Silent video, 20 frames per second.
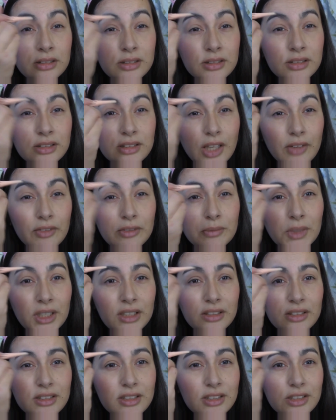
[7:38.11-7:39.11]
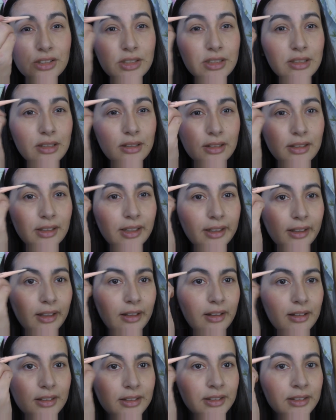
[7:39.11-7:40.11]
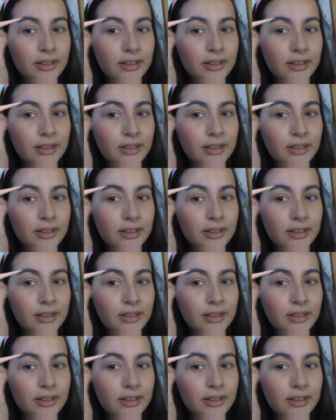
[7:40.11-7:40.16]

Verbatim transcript: seven bucks or something like that.